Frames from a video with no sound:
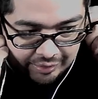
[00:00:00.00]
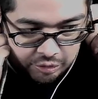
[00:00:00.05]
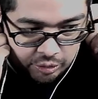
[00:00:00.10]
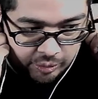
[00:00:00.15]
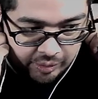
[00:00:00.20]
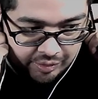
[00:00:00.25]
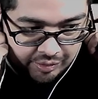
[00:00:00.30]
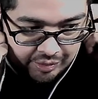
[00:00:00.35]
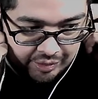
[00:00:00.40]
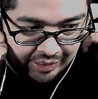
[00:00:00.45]
as
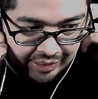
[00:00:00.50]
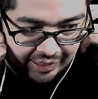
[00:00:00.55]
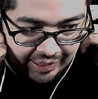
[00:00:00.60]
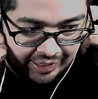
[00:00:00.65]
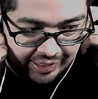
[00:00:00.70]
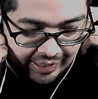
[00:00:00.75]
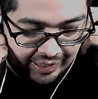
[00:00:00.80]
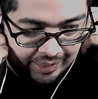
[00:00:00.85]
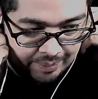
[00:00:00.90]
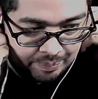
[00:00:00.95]
soon as
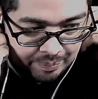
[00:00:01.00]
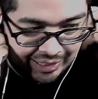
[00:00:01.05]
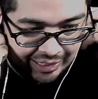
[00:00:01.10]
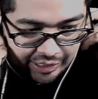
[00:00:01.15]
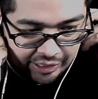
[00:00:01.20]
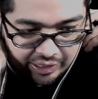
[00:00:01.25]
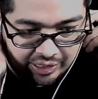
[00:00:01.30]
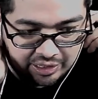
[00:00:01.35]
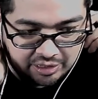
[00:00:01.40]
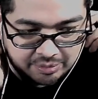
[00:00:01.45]
I am
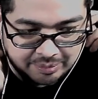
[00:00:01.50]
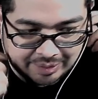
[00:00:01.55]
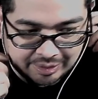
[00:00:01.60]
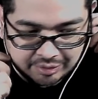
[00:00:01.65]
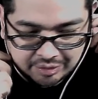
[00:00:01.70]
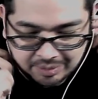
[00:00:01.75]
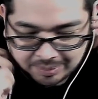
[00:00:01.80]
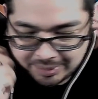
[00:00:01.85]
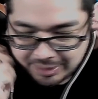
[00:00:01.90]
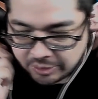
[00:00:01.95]
back. You guys
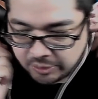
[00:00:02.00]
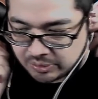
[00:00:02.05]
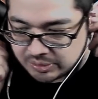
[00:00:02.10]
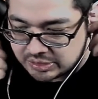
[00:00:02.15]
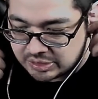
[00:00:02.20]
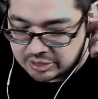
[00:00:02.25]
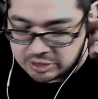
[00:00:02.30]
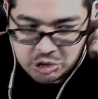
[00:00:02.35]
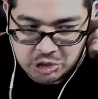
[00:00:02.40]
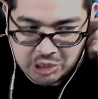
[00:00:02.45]
might see me go
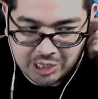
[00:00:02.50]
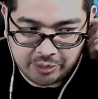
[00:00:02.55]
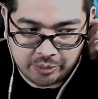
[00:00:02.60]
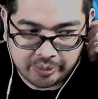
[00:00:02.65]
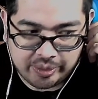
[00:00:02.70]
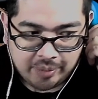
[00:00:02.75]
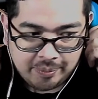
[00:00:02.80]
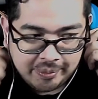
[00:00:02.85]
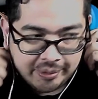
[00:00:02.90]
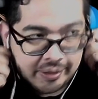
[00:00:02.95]
into the Shadow
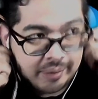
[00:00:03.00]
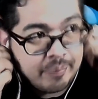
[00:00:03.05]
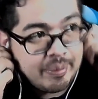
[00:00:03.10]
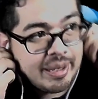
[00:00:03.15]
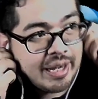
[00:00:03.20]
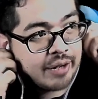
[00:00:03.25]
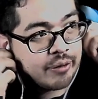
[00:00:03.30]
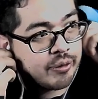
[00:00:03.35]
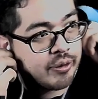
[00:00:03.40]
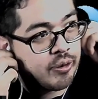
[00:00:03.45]
Realm and come
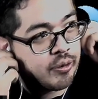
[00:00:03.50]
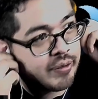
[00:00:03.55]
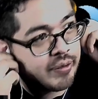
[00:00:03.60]
back.